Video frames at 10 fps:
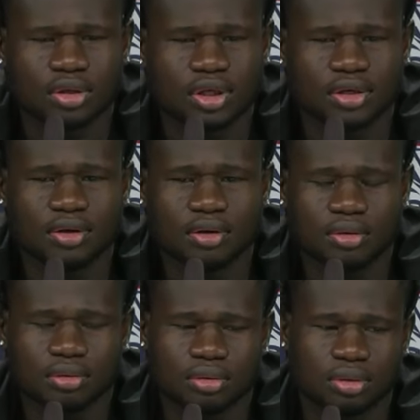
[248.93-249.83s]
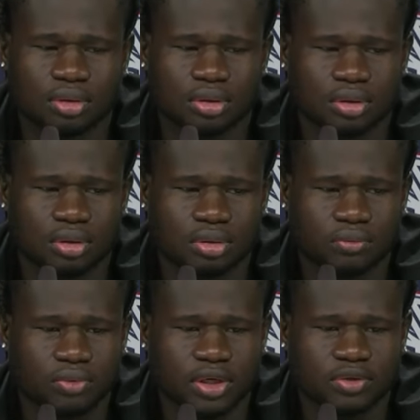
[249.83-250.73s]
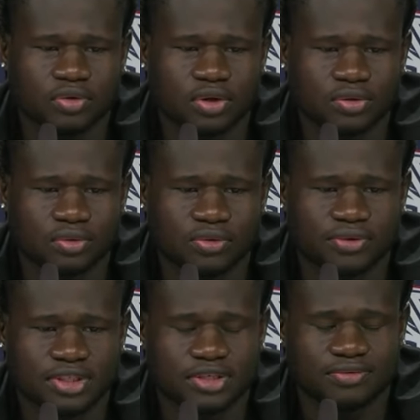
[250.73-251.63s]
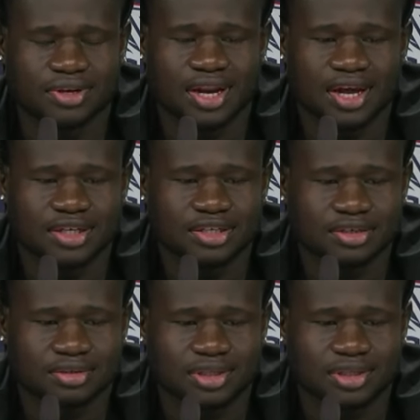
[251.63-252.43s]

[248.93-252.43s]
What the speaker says: Yeah, you know, when you go into offensive glass,